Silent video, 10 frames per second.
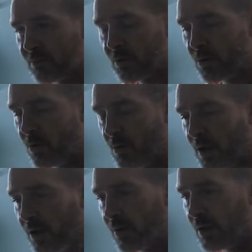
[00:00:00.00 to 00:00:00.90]
for a court
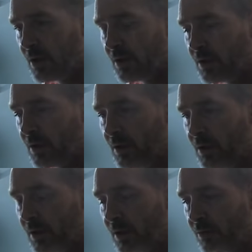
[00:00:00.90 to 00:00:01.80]
hearing
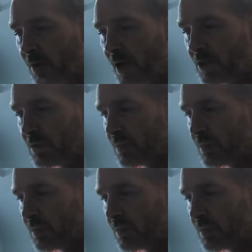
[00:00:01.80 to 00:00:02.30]
in relation